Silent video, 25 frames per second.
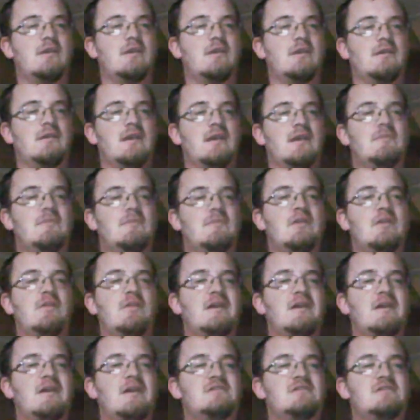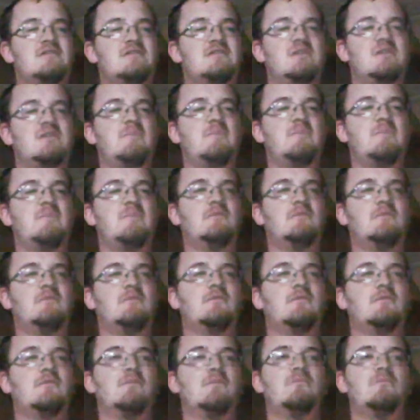branded, aka
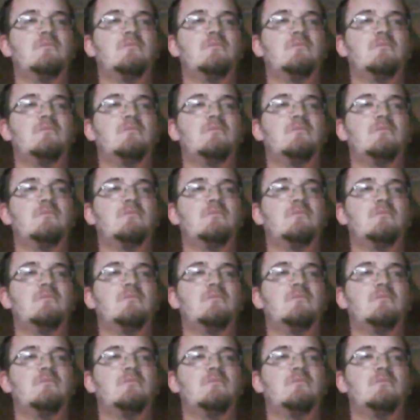stereotyped,